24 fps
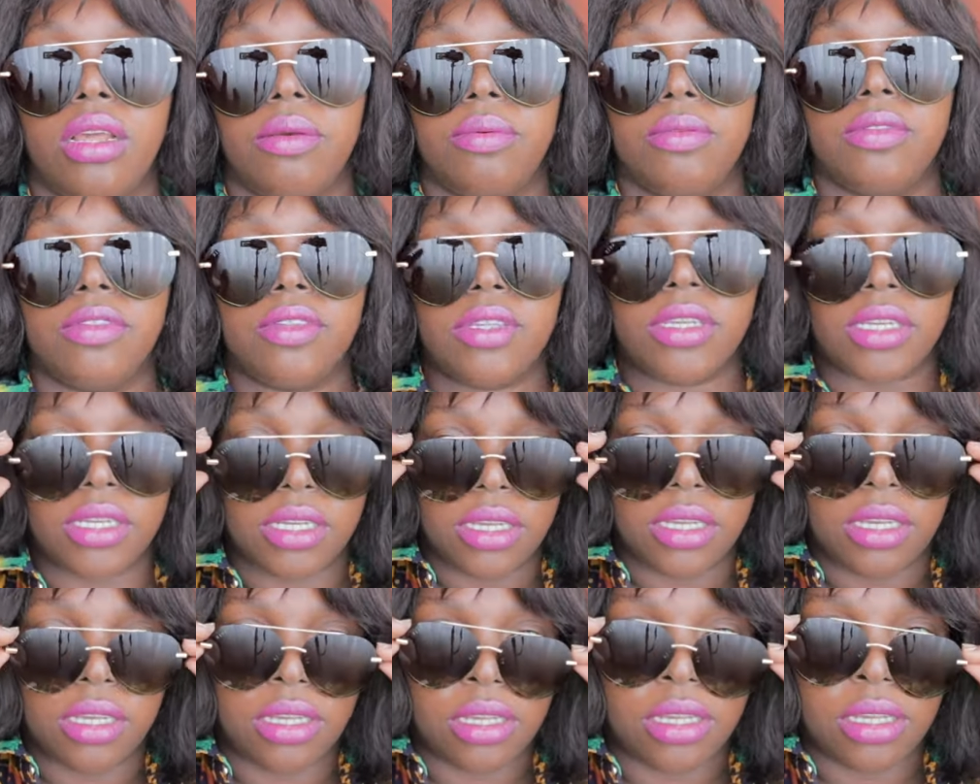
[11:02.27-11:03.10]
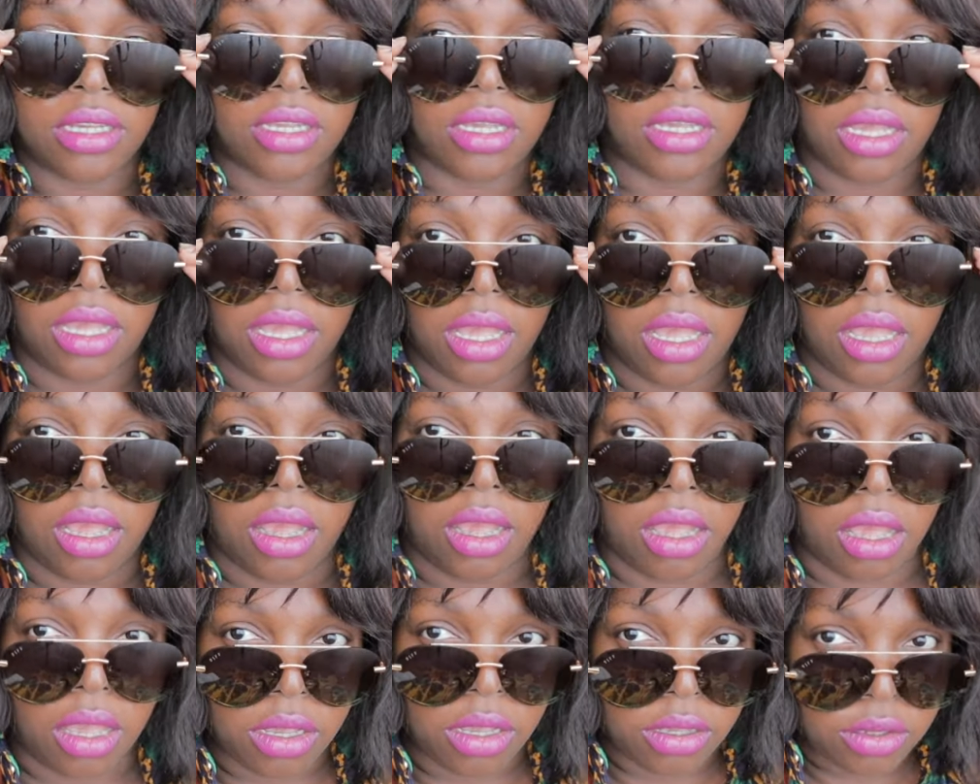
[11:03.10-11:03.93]
lipstick
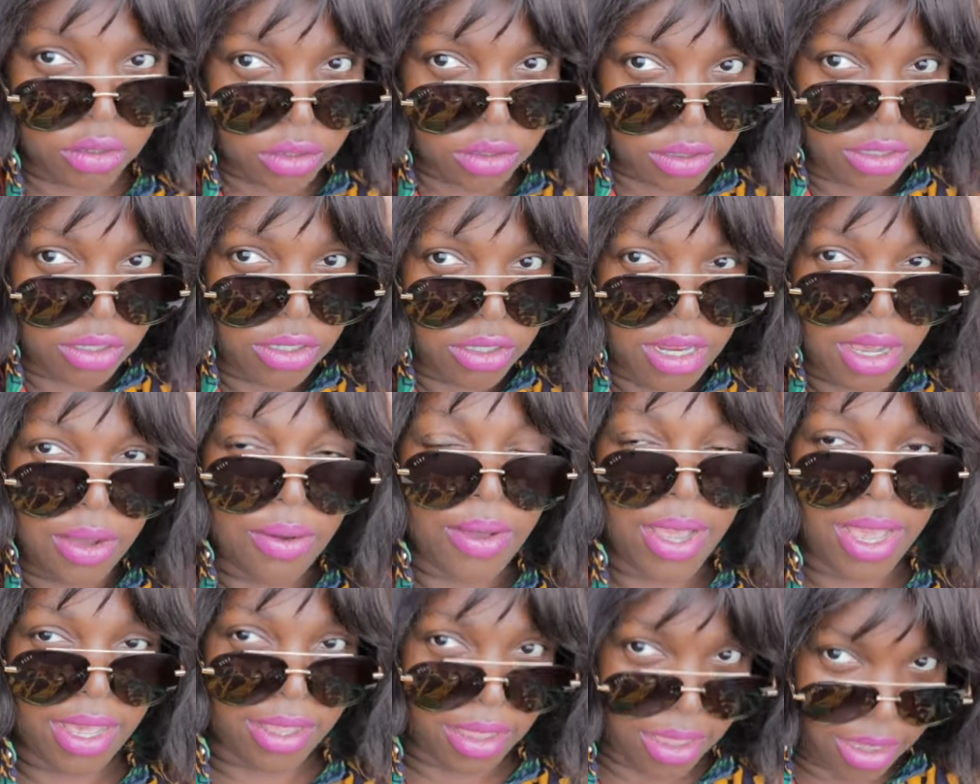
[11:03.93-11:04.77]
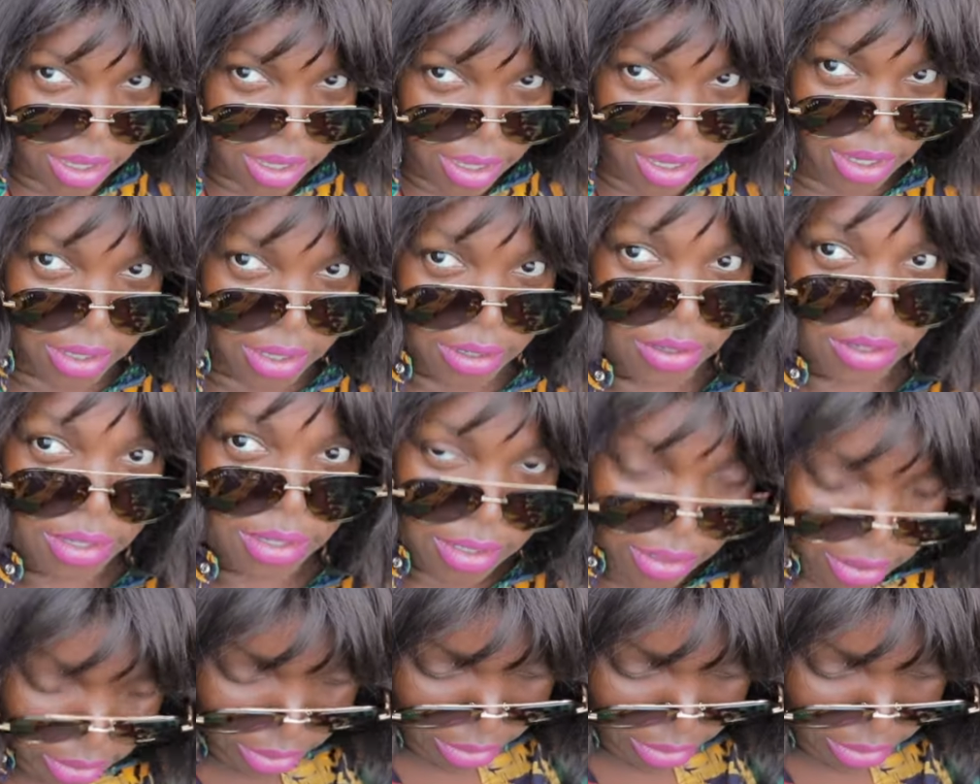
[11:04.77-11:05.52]
so should i wear this